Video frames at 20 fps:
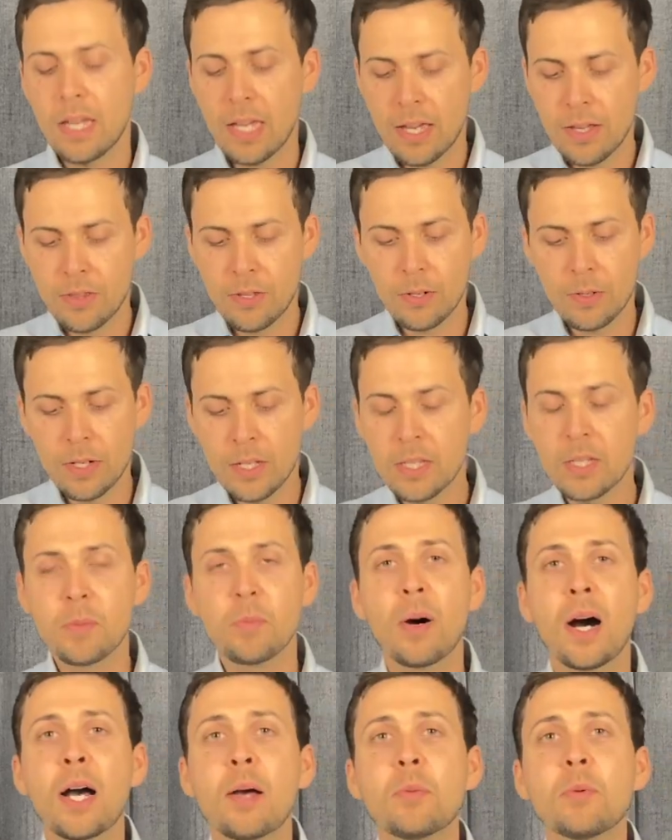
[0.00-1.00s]
If they're in the
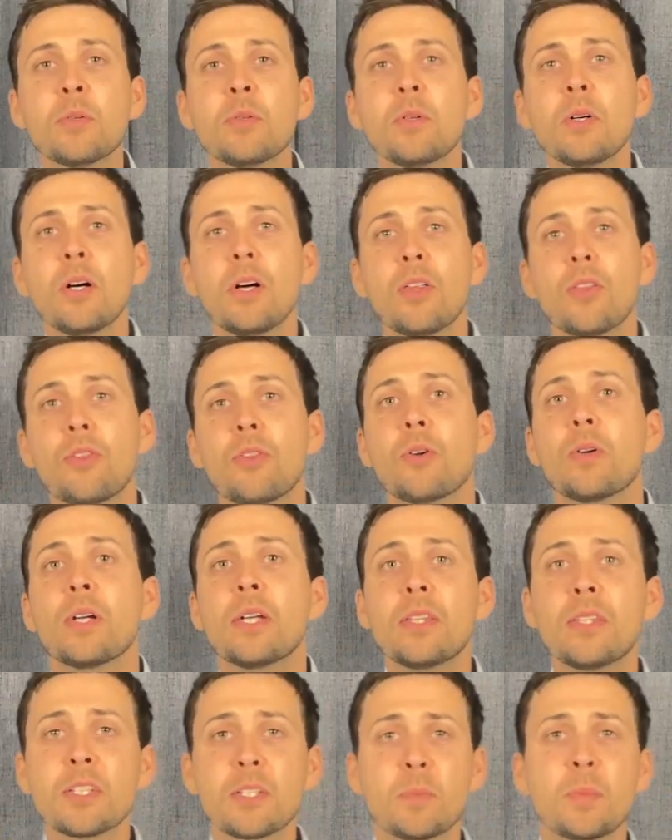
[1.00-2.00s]
Bible, they're
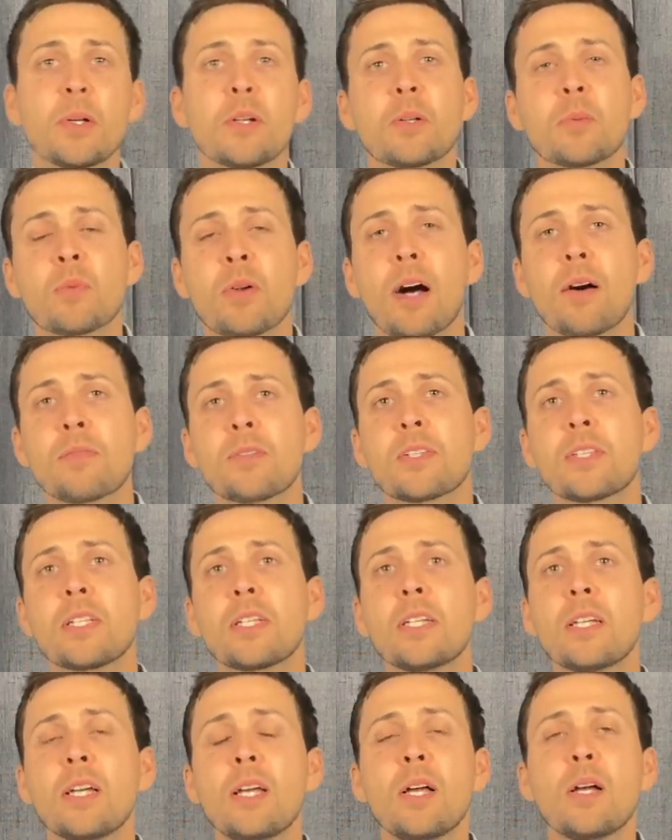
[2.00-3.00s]
in the spirit of
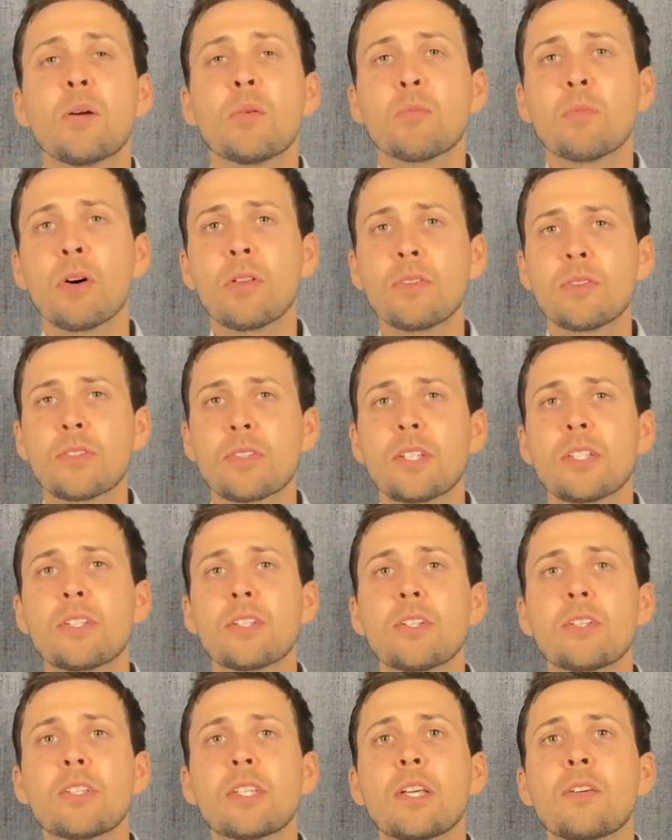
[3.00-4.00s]
prophecy. Brothers and
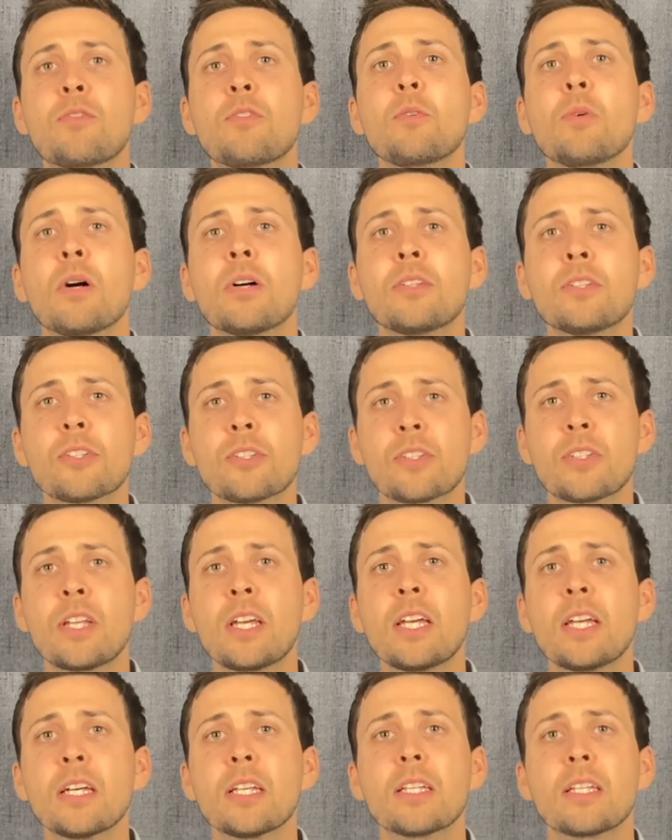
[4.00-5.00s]
sisters, if you
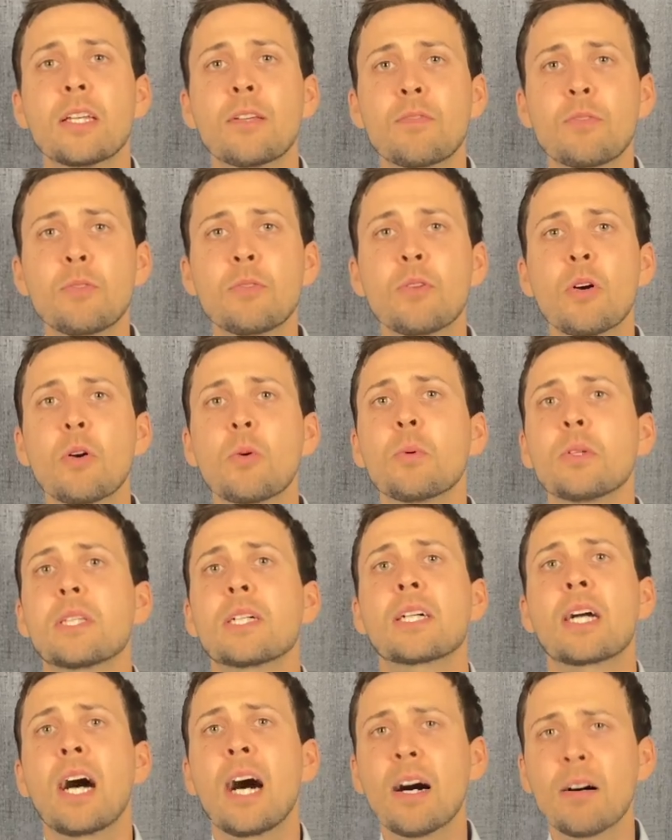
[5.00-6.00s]
understand, if you know what the
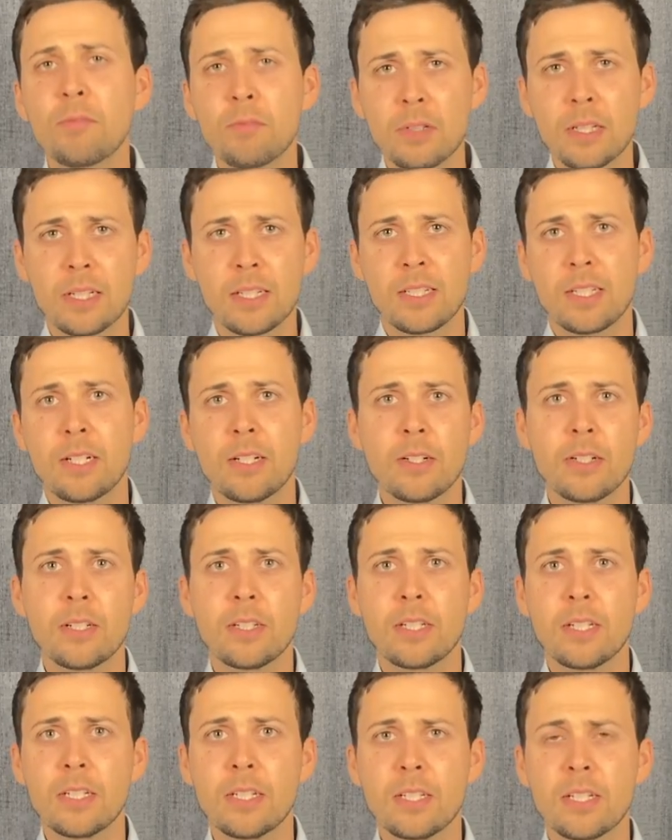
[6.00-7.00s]
conflict
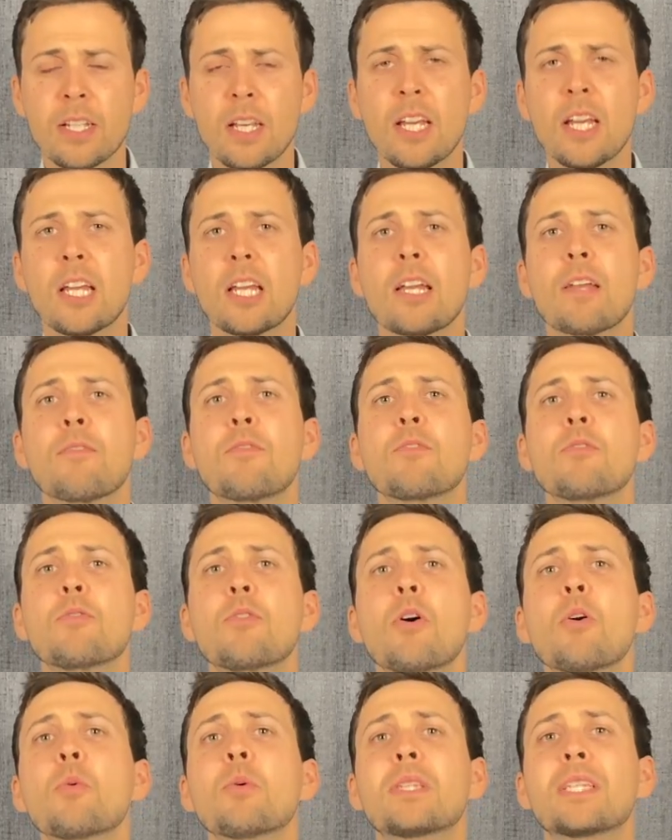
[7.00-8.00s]
series is, if you
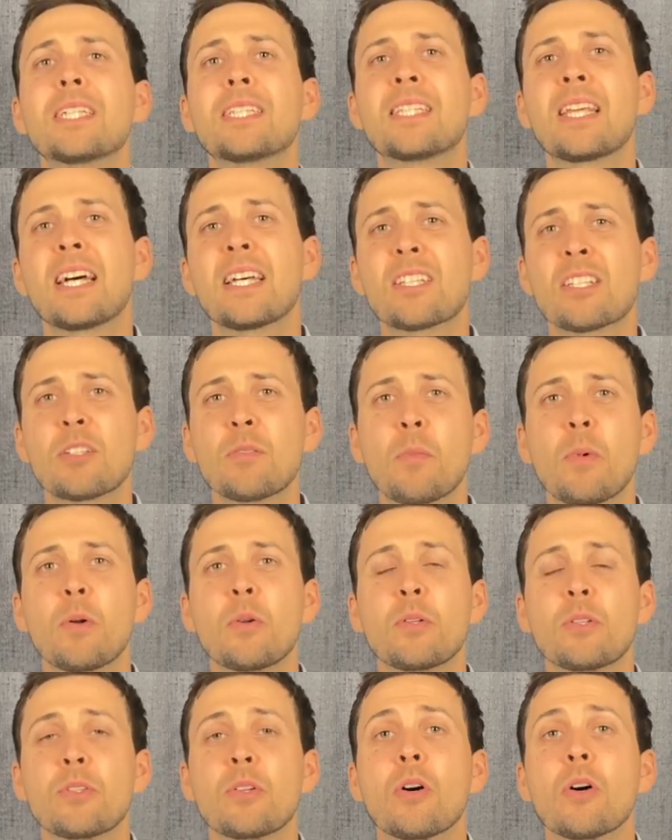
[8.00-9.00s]
know what the
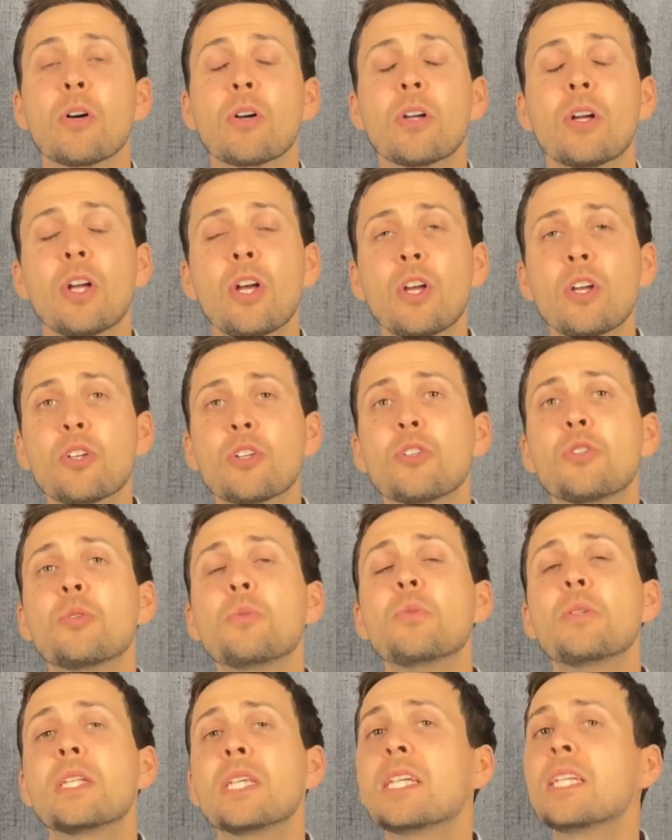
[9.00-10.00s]
testimonies are, you
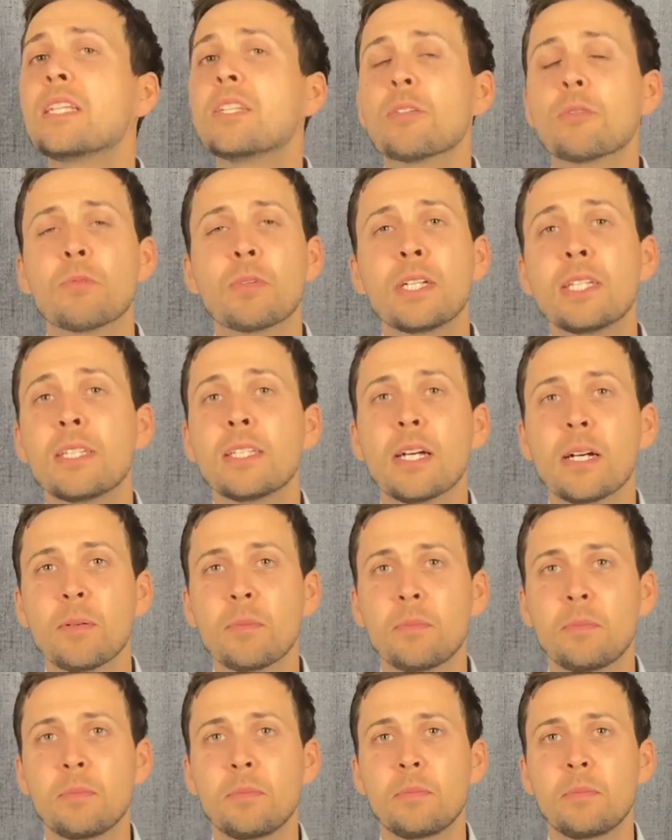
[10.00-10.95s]
need to read them.